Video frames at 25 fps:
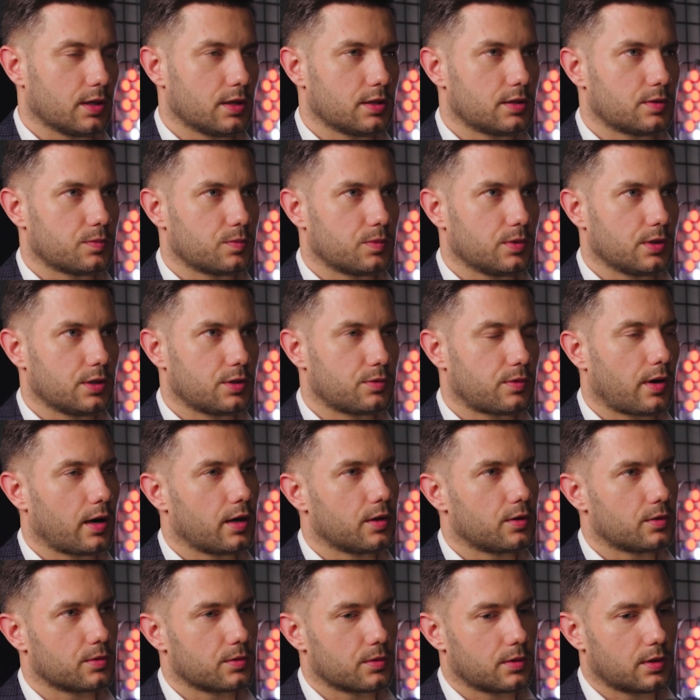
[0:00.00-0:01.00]
Yes, we
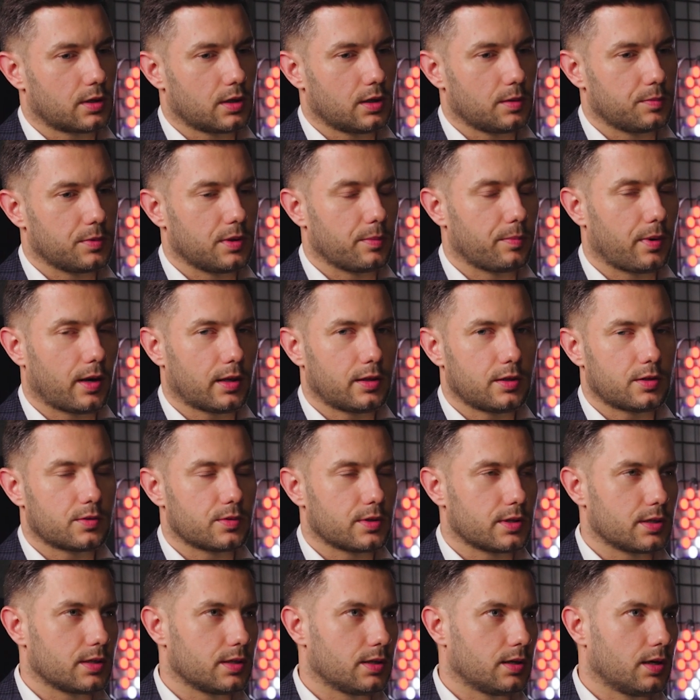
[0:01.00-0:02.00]
try to keep the
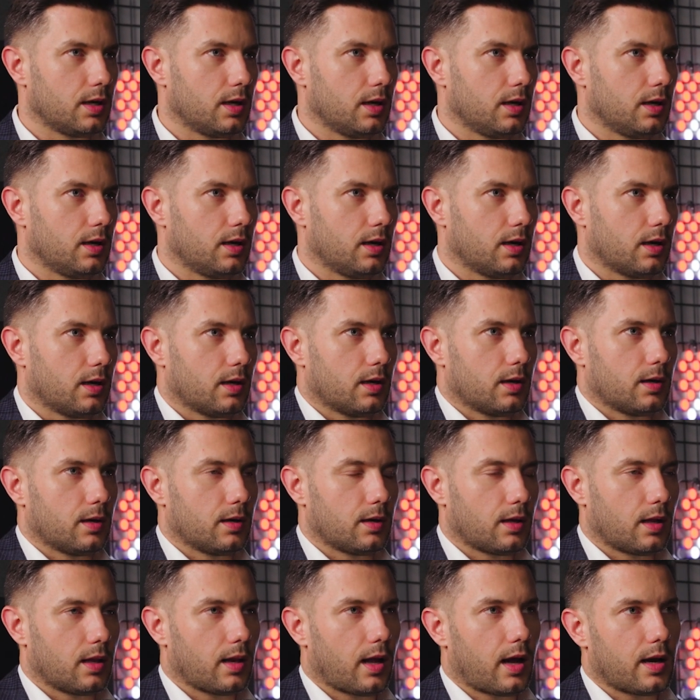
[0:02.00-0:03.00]
battery
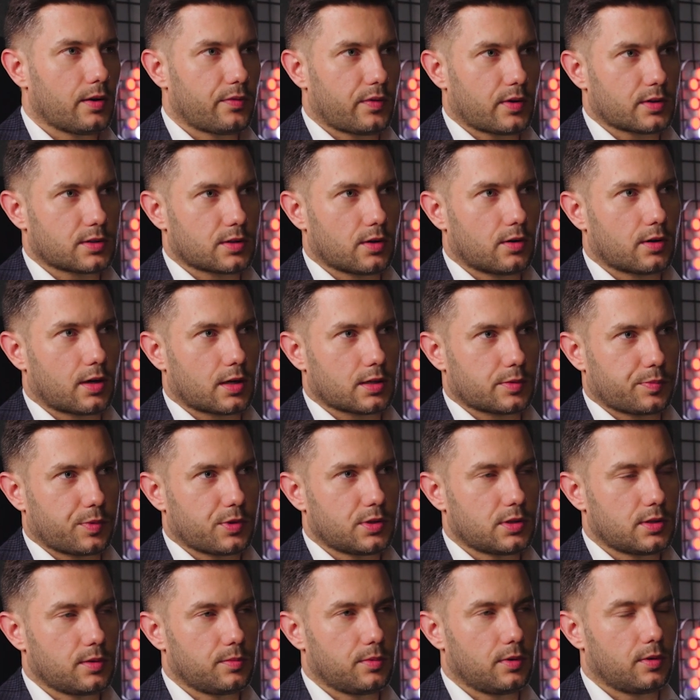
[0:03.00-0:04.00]
alive as long as
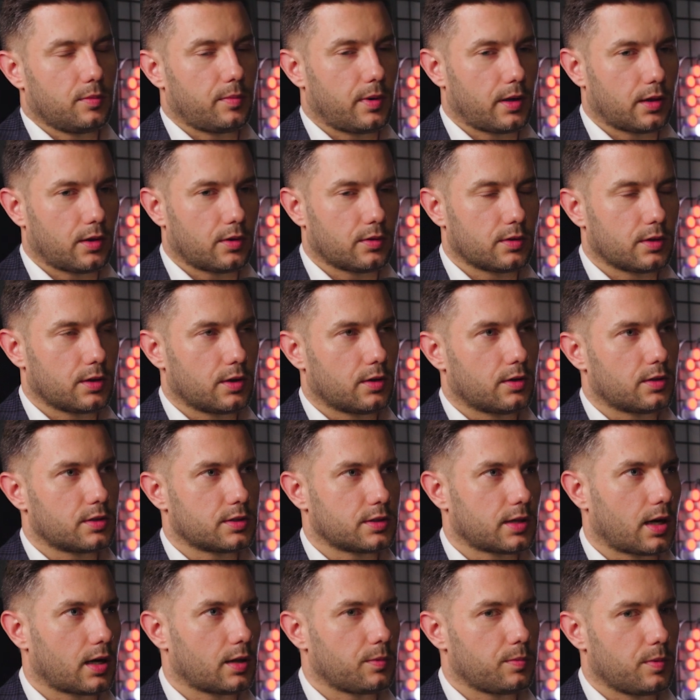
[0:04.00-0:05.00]
possible, but on the other
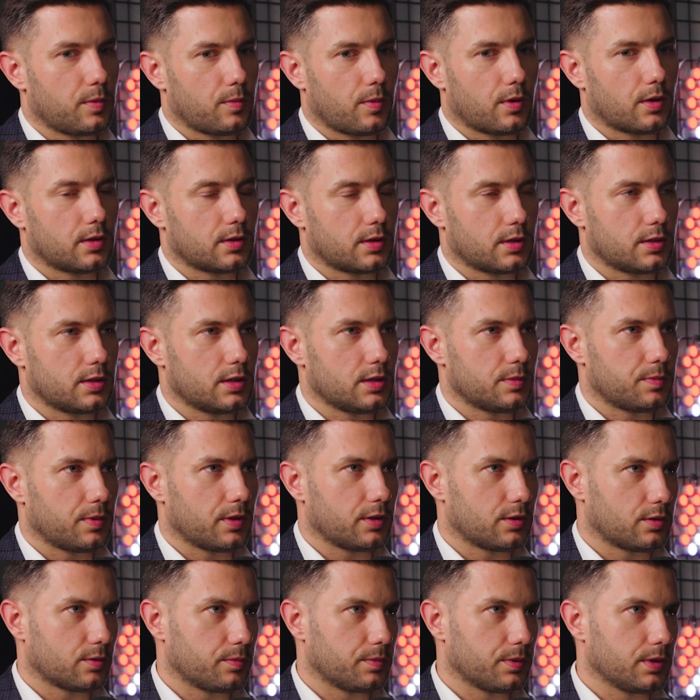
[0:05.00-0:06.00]
side, we want the
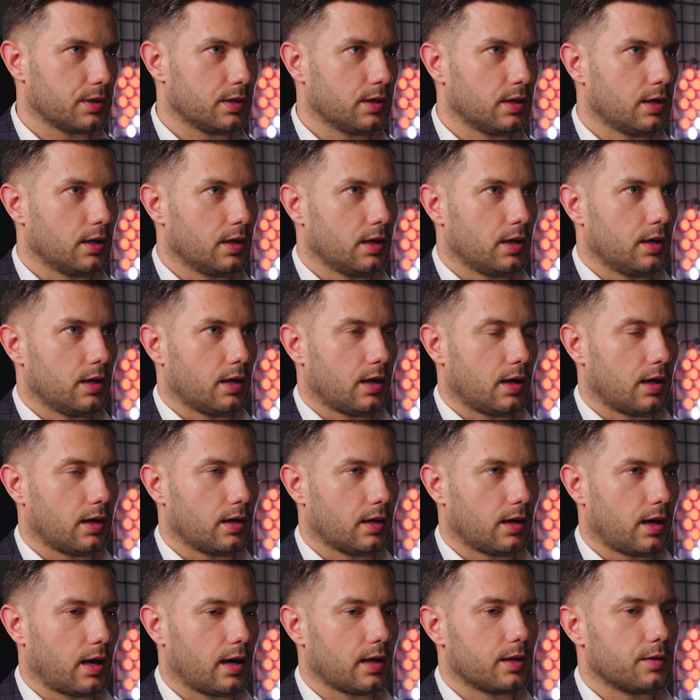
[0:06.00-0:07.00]
display to be
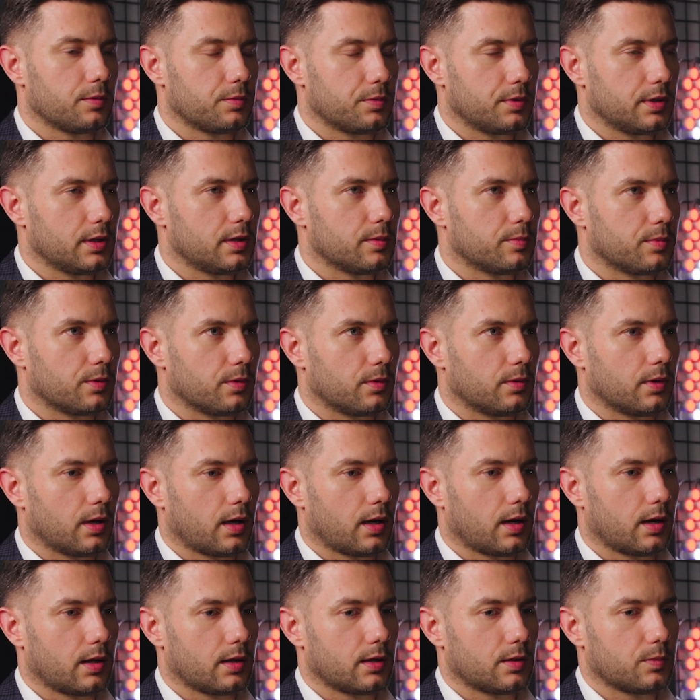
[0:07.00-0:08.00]
highly readable,
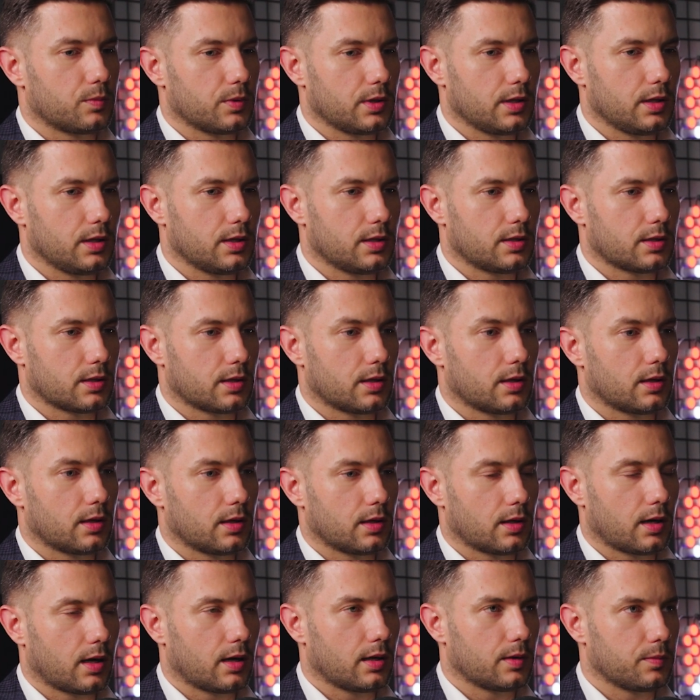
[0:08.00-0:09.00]
and we need
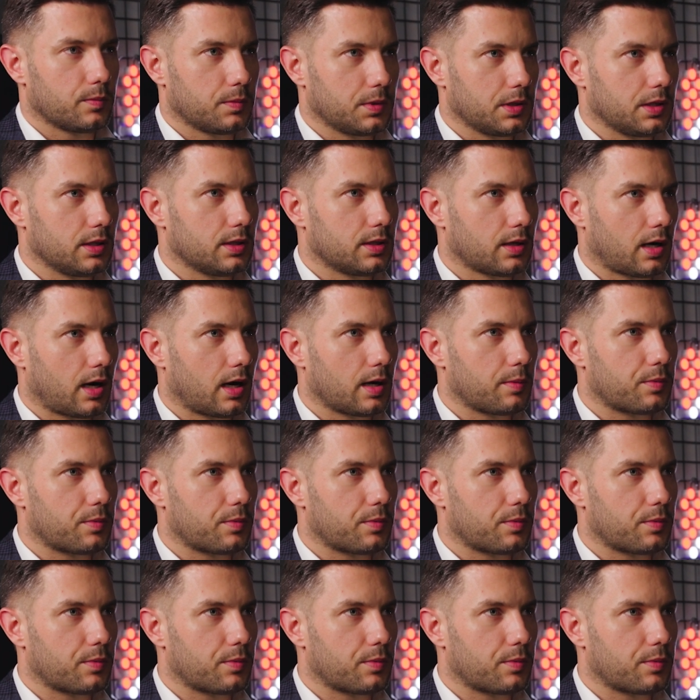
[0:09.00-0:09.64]
high